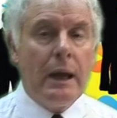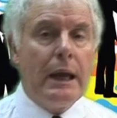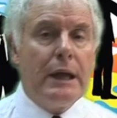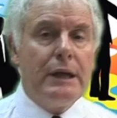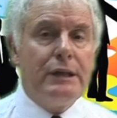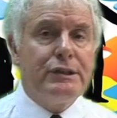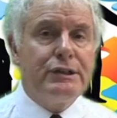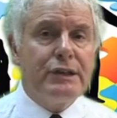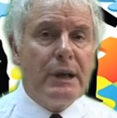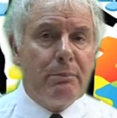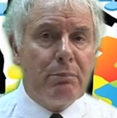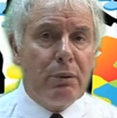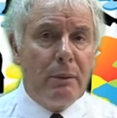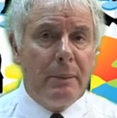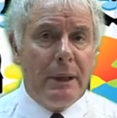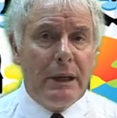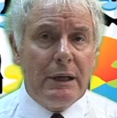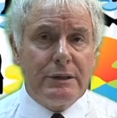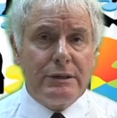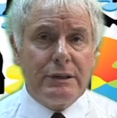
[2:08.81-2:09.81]

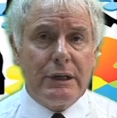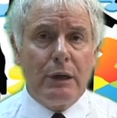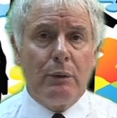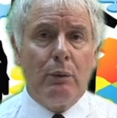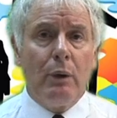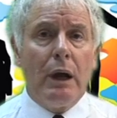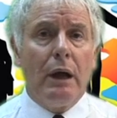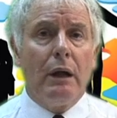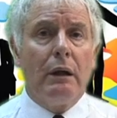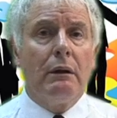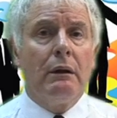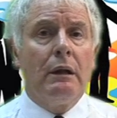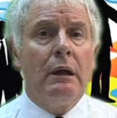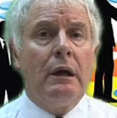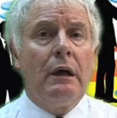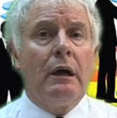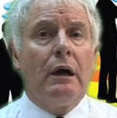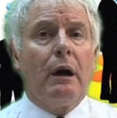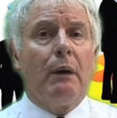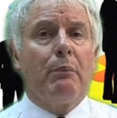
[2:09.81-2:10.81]
Inseparability, well,
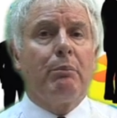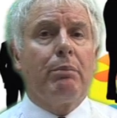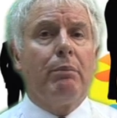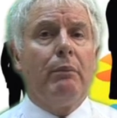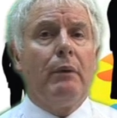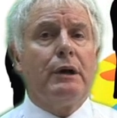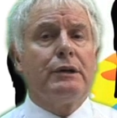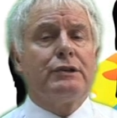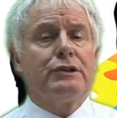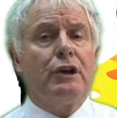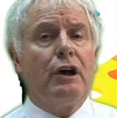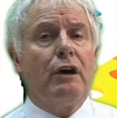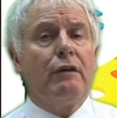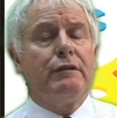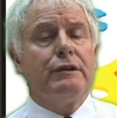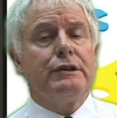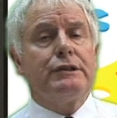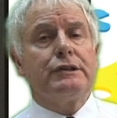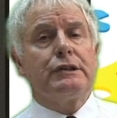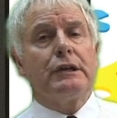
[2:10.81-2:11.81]
a
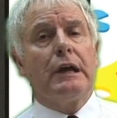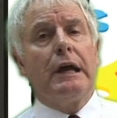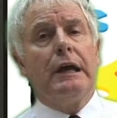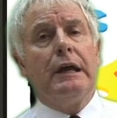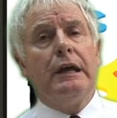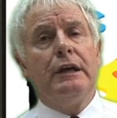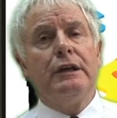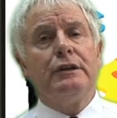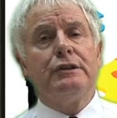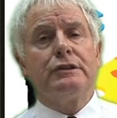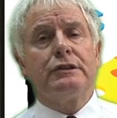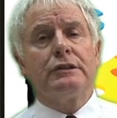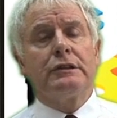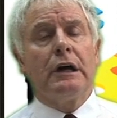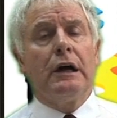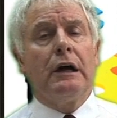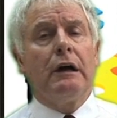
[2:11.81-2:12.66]
service is